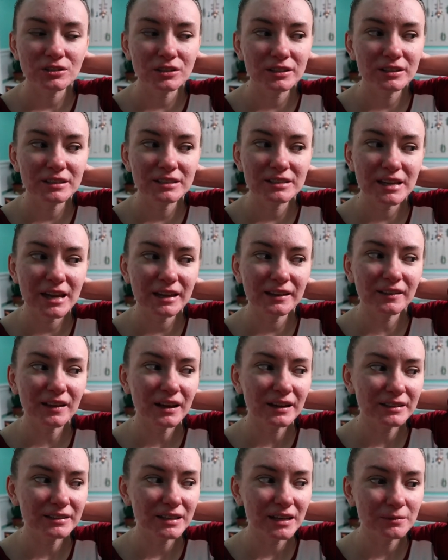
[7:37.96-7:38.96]
during the day a
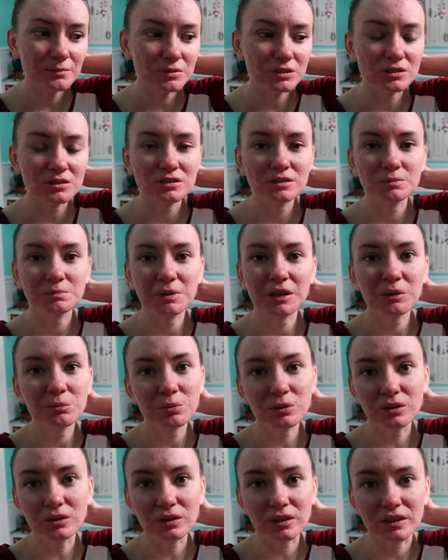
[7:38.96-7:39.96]
lot of times there's
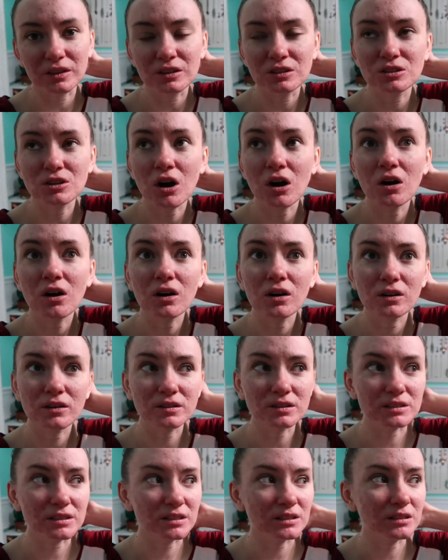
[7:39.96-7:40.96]
people and the
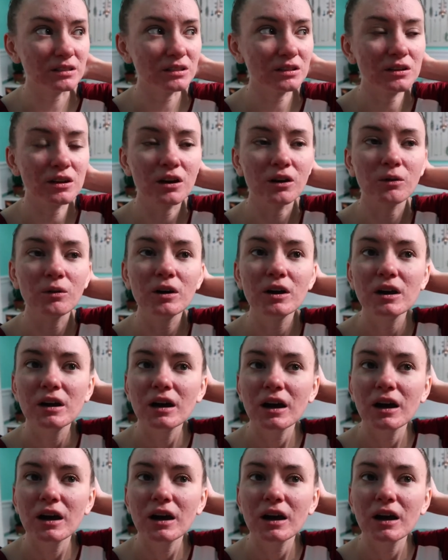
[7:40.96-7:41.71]
dogs, and you know,